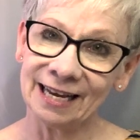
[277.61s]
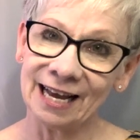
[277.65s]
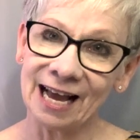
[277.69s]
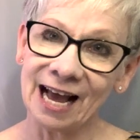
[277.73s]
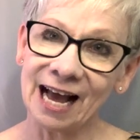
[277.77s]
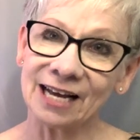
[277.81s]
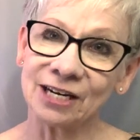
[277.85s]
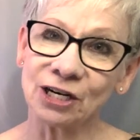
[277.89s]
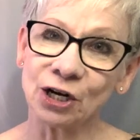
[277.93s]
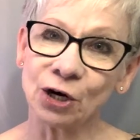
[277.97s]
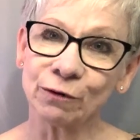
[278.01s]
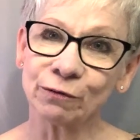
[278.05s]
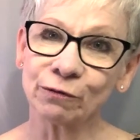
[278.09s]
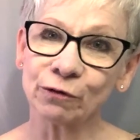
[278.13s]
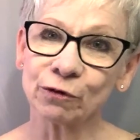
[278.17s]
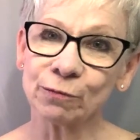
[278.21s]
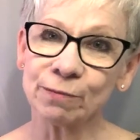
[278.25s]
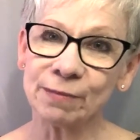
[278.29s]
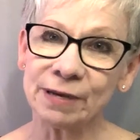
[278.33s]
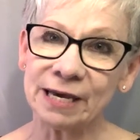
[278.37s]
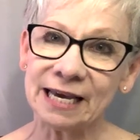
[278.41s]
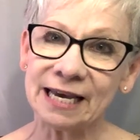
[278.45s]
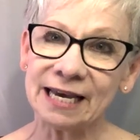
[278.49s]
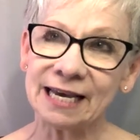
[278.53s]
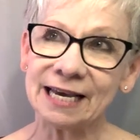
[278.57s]
I know for
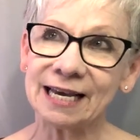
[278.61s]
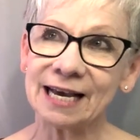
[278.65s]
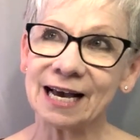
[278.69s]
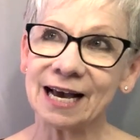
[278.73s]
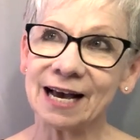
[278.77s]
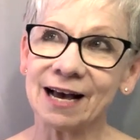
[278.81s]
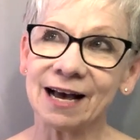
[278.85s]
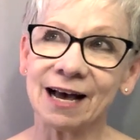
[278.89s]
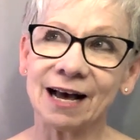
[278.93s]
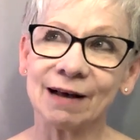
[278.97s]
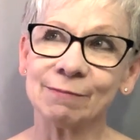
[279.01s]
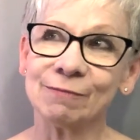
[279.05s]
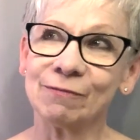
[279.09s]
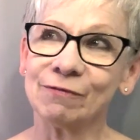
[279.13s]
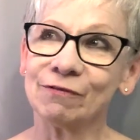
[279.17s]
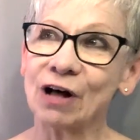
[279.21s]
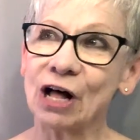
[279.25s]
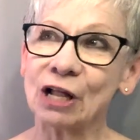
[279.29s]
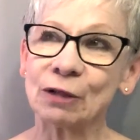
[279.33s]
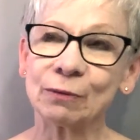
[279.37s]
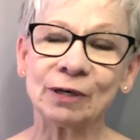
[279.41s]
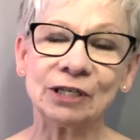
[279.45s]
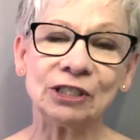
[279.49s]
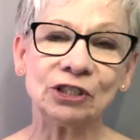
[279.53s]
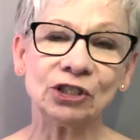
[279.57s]
me,
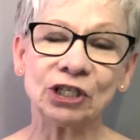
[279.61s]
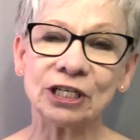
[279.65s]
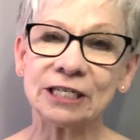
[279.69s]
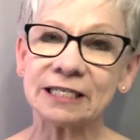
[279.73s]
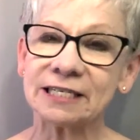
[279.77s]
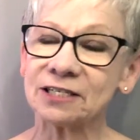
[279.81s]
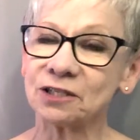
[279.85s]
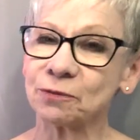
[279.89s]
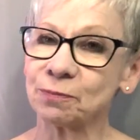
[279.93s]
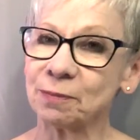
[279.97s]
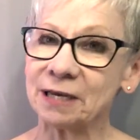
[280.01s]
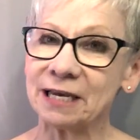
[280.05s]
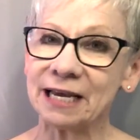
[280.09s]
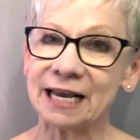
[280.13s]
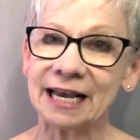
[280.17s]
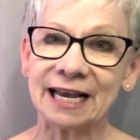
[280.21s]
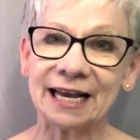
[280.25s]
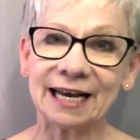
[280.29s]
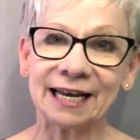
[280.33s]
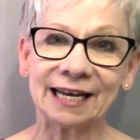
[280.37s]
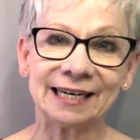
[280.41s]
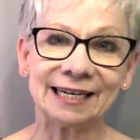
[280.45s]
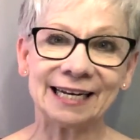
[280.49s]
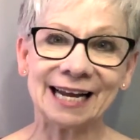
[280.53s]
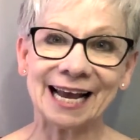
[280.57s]
following Jesus
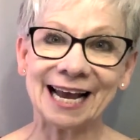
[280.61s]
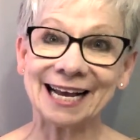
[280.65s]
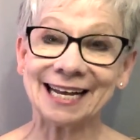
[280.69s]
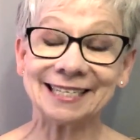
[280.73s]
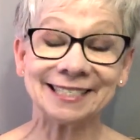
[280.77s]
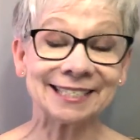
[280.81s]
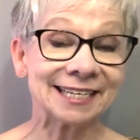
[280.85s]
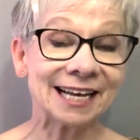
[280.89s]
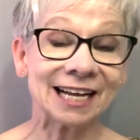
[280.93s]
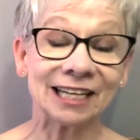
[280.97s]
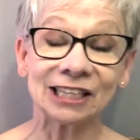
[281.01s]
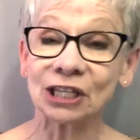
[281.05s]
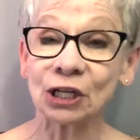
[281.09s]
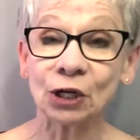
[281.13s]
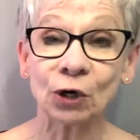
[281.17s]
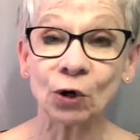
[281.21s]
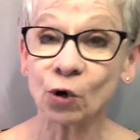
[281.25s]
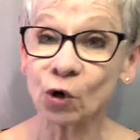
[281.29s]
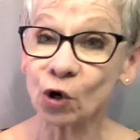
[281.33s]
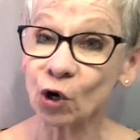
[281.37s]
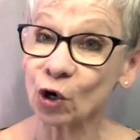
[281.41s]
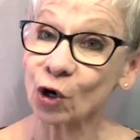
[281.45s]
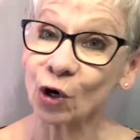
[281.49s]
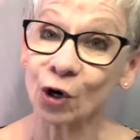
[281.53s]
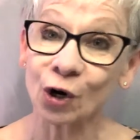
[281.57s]
began as a little
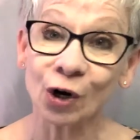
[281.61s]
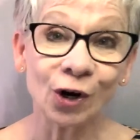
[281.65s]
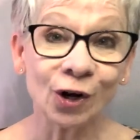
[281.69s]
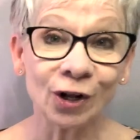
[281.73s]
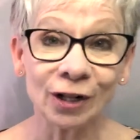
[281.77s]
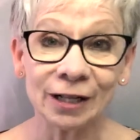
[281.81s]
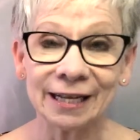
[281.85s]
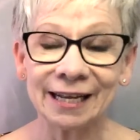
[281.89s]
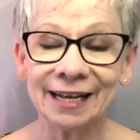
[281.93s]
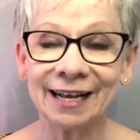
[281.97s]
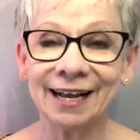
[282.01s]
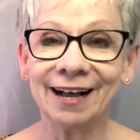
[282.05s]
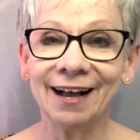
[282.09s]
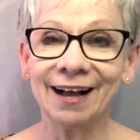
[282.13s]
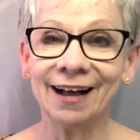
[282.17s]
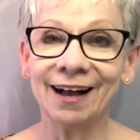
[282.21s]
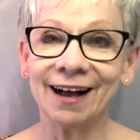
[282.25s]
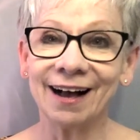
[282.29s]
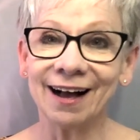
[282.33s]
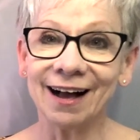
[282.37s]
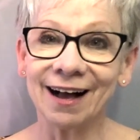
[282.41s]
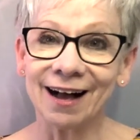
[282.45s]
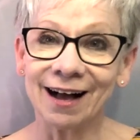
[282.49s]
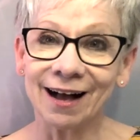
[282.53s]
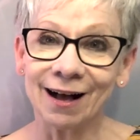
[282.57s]
girl
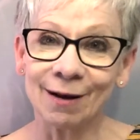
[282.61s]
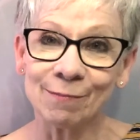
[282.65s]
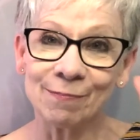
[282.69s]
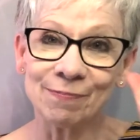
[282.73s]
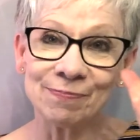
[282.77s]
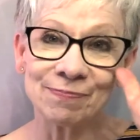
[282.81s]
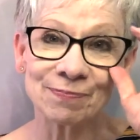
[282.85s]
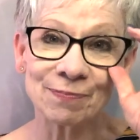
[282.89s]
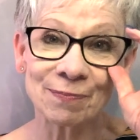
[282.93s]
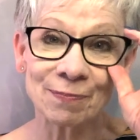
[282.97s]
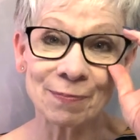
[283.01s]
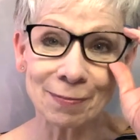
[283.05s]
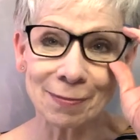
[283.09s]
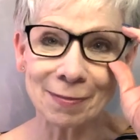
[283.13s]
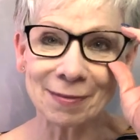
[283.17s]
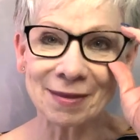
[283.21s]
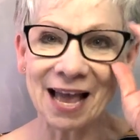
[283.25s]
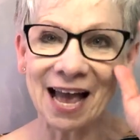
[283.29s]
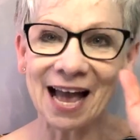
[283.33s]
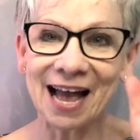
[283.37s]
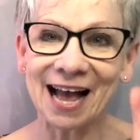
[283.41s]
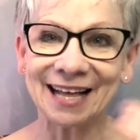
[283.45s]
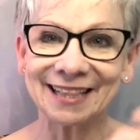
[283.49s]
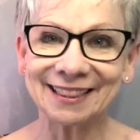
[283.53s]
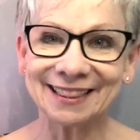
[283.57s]

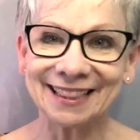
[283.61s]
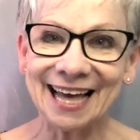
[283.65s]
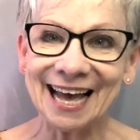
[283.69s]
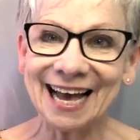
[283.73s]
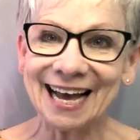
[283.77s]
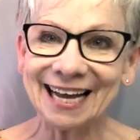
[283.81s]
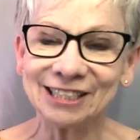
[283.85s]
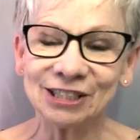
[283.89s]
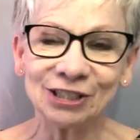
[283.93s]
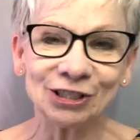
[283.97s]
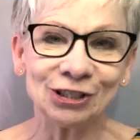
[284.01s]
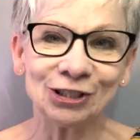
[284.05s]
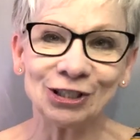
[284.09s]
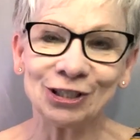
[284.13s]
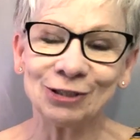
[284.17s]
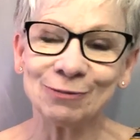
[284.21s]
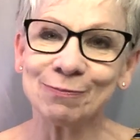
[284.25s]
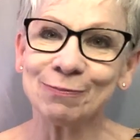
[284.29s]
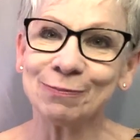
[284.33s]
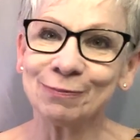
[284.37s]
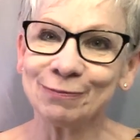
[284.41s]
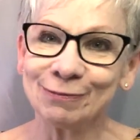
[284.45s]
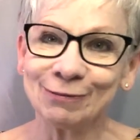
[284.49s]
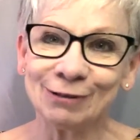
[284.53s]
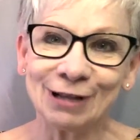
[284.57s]
that
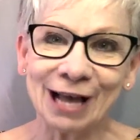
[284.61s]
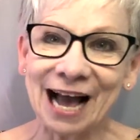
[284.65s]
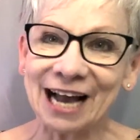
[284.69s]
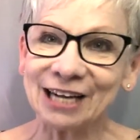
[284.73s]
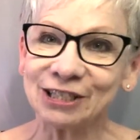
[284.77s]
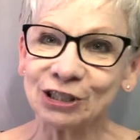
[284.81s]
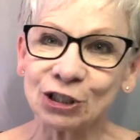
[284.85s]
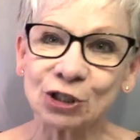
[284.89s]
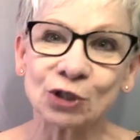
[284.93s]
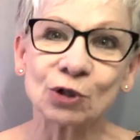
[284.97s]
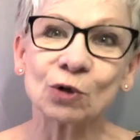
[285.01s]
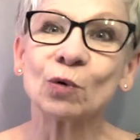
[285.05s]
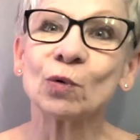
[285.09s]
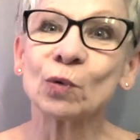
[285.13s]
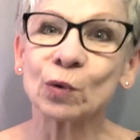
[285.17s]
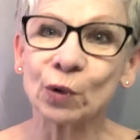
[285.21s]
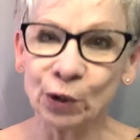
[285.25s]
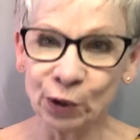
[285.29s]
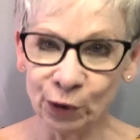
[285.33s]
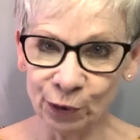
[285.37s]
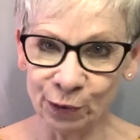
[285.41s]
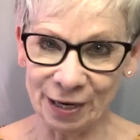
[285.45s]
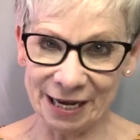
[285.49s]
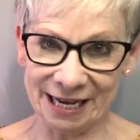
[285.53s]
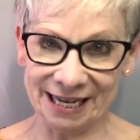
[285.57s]
I just
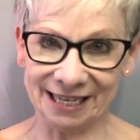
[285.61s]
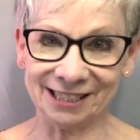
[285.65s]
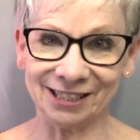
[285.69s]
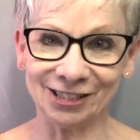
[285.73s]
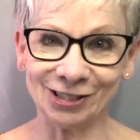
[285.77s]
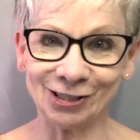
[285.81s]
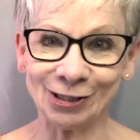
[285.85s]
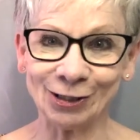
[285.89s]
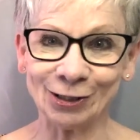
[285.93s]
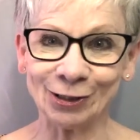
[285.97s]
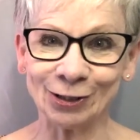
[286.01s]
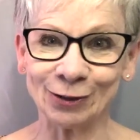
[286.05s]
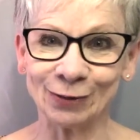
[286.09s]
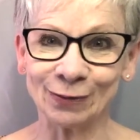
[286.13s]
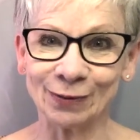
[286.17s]
grew into.